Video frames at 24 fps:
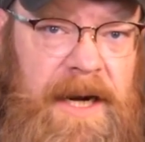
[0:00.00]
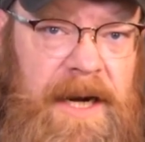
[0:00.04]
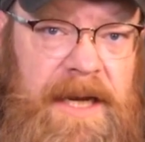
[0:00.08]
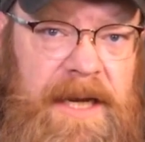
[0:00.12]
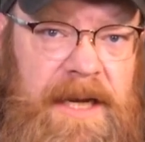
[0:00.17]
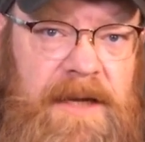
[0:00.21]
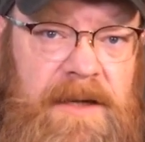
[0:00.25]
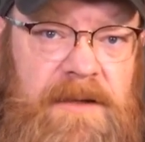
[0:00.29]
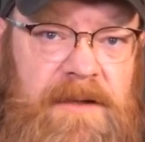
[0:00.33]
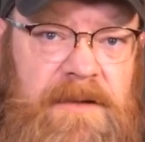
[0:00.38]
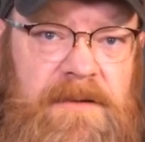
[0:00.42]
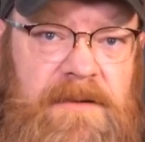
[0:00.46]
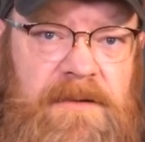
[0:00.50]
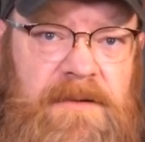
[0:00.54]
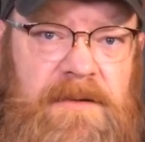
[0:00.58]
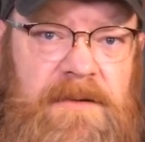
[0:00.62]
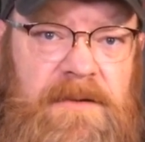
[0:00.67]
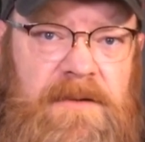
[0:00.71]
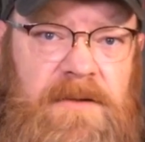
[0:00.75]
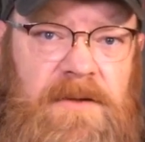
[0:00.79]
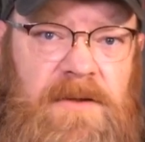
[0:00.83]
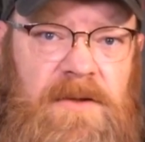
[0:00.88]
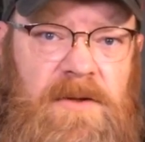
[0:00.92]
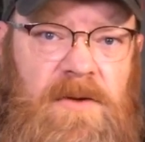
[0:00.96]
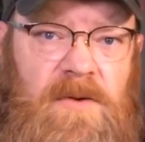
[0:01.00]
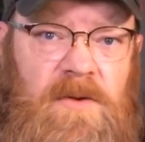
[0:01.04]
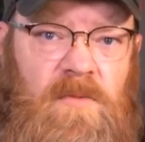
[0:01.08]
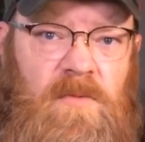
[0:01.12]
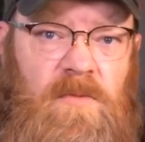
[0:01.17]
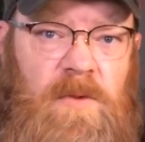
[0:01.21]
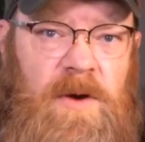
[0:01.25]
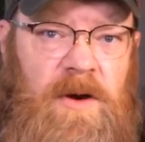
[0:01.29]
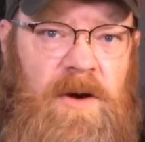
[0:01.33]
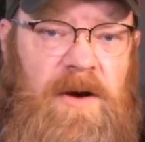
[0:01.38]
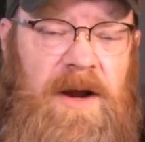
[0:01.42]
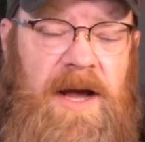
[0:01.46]
money.
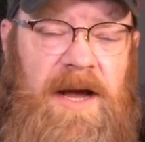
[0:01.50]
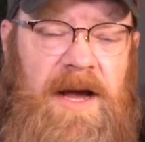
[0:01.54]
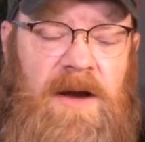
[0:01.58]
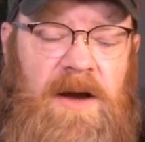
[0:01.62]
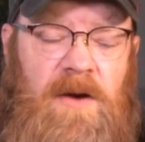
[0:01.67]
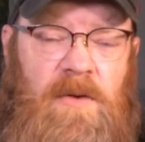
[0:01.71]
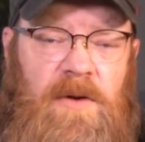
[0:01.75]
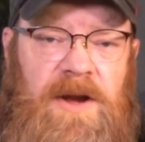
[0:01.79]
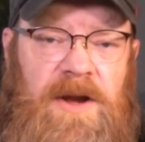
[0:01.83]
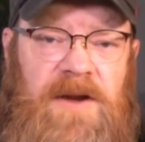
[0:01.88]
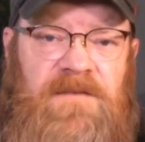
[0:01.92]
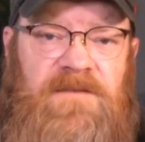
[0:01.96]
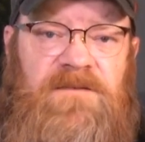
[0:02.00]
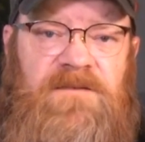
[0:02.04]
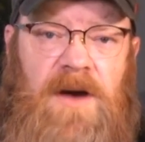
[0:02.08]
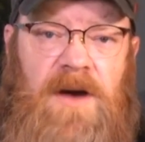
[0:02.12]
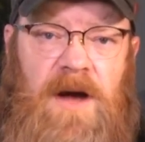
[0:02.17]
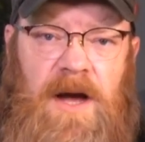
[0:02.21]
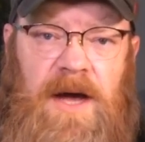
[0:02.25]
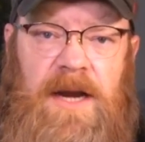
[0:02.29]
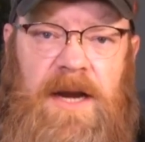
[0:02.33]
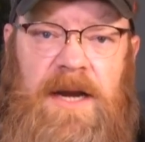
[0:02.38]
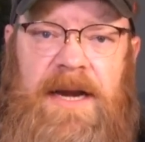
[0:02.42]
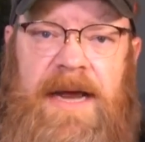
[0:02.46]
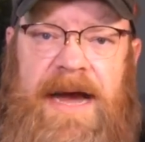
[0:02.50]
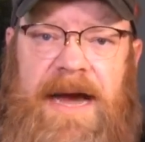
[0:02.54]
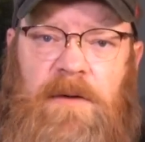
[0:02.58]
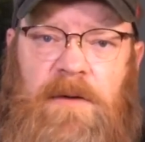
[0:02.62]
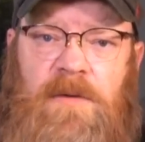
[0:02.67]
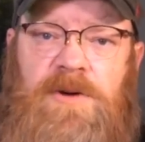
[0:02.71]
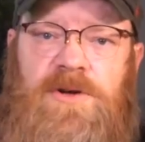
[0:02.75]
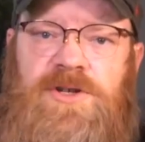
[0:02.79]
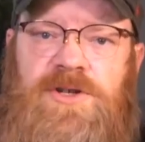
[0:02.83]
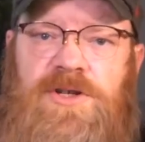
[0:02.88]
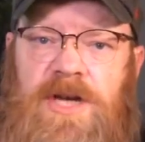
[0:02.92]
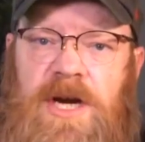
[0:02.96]
We're not going to fund
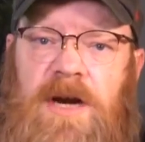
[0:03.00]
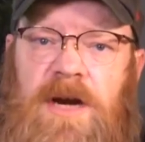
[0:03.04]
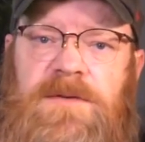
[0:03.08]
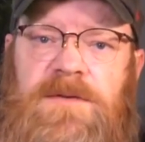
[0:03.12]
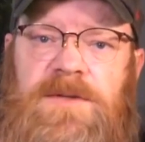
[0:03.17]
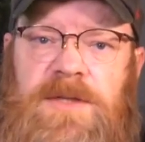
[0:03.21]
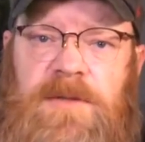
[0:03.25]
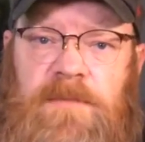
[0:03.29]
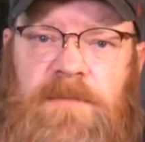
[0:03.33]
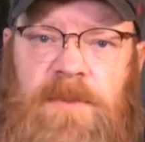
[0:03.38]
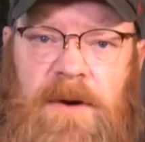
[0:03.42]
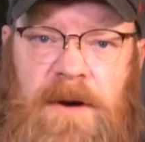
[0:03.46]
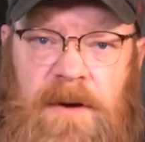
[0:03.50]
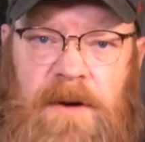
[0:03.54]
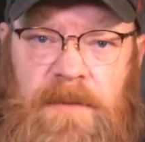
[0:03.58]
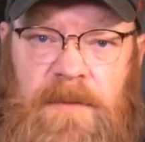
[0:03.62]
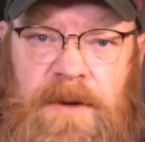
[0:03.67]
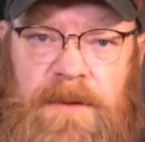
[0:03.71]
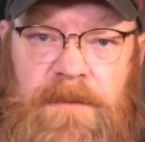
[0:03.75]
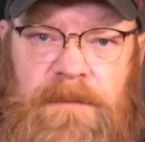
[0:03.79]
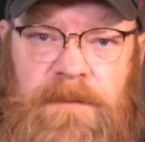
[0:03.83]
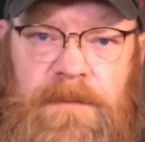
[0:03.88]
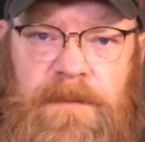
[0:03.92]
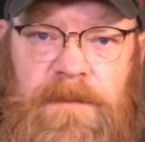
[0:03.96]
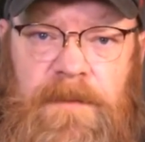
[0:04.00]
our sheriff's department